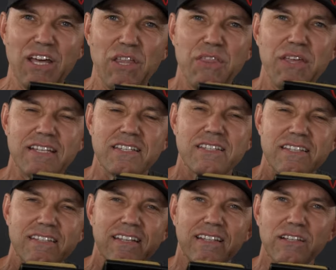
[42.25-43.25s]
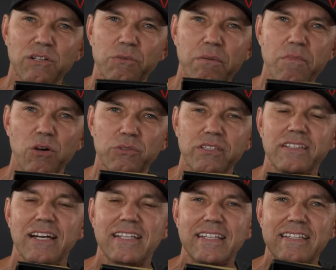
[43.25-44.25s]
this, the little remote
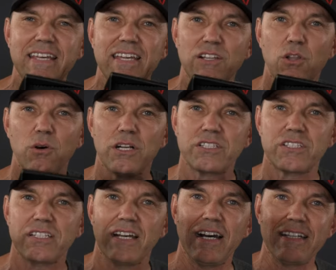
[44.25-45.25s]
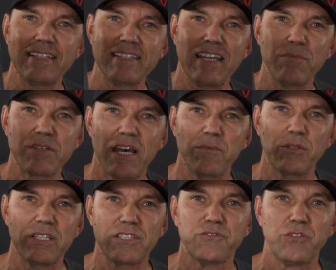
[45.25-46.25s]
that they launched at the same time
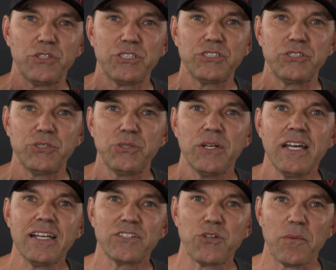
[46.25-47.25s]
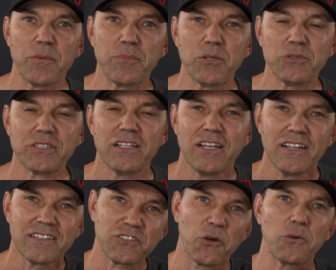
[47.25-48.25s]
with this version two dropper post.
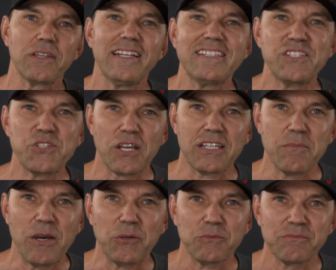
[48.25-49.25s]
So let's check them out.